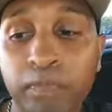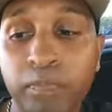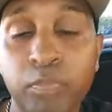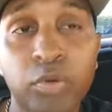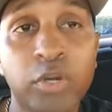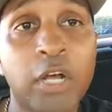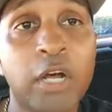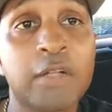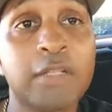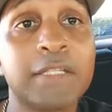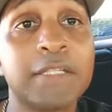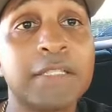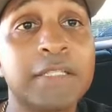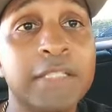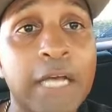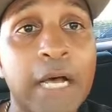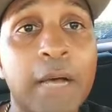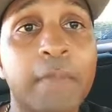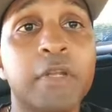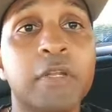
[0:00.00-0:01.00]
put out
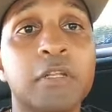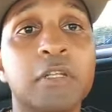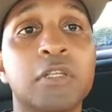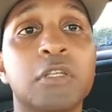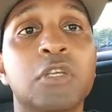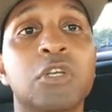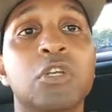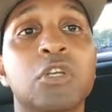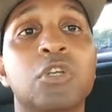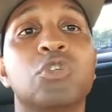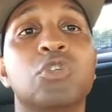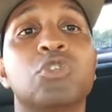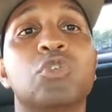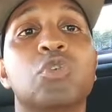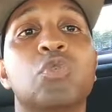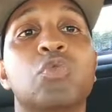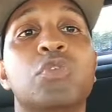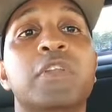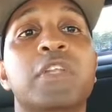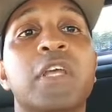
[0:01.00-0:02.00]
dominant.
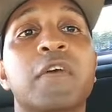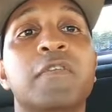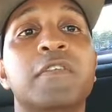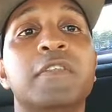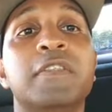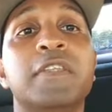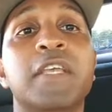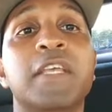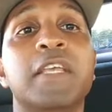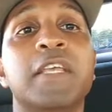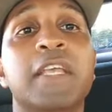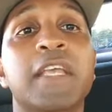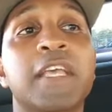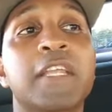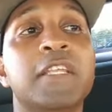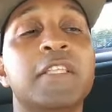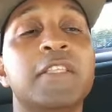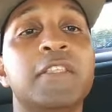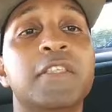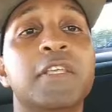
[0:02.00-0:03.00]
So never take
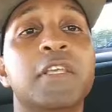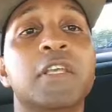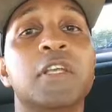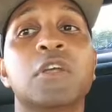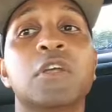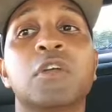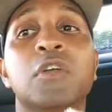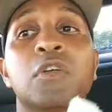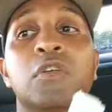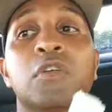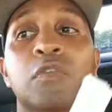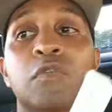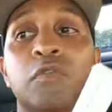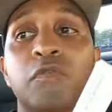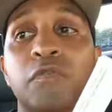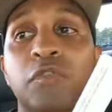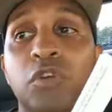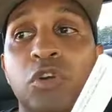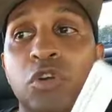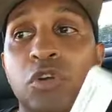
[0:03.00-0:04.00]
anything
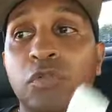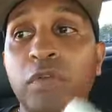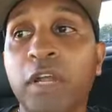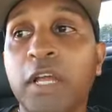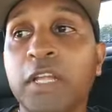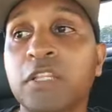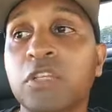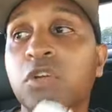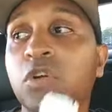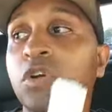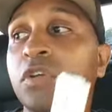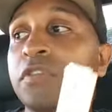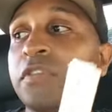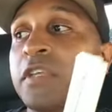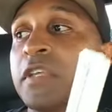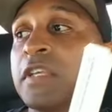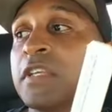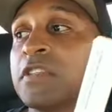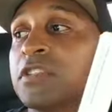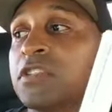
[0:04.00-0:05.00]
for granted or
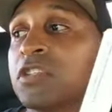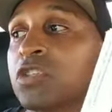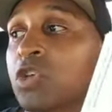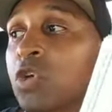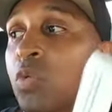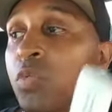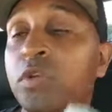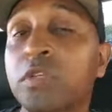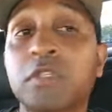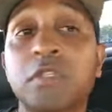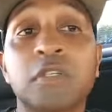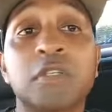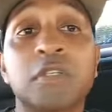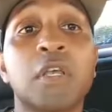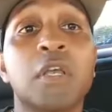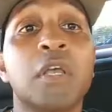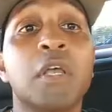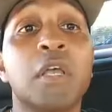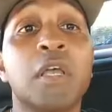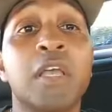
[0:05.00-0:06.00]
think it's just coincidence.
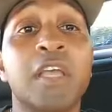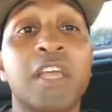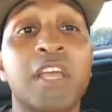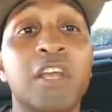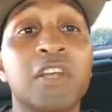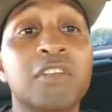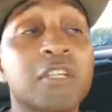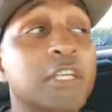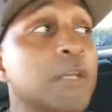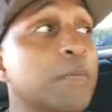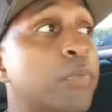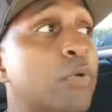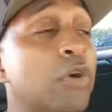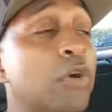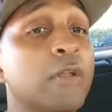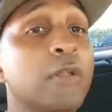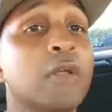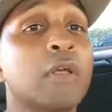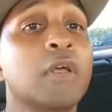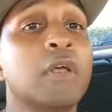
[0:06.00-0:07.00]
Here's a key
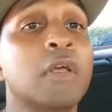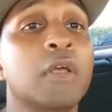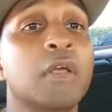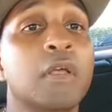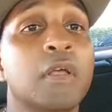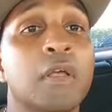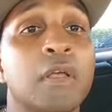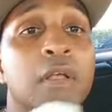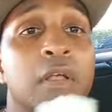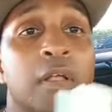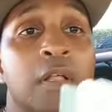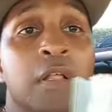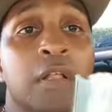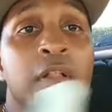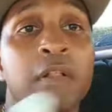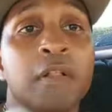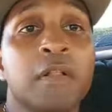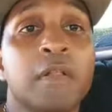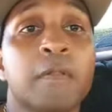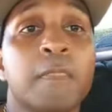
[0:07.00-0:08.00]
point.
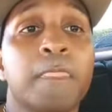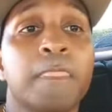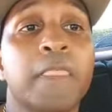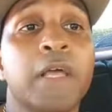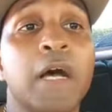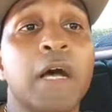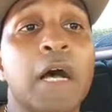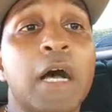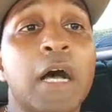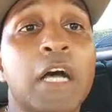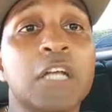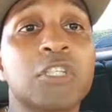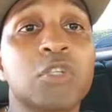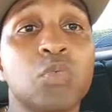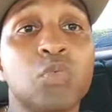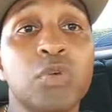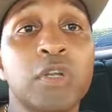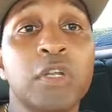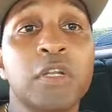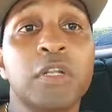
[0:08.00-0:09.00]
The odds
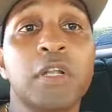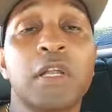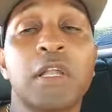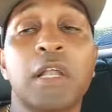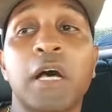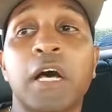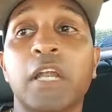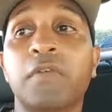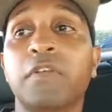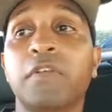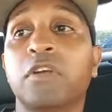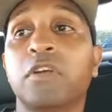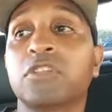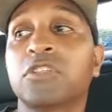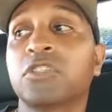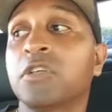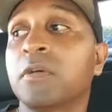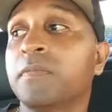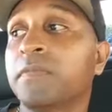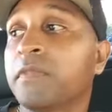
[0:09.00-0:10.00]
of winning the lottery are
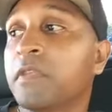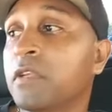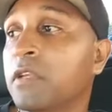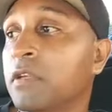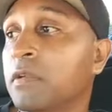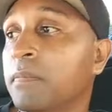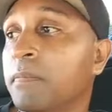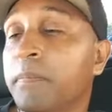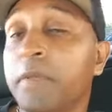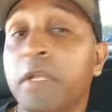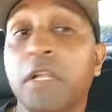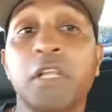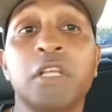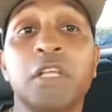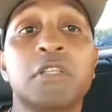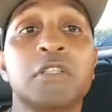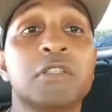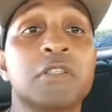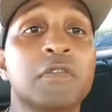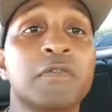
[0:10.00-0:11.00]
something
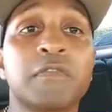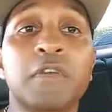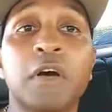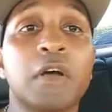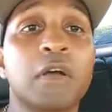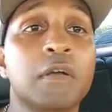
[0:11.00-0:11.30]
millions of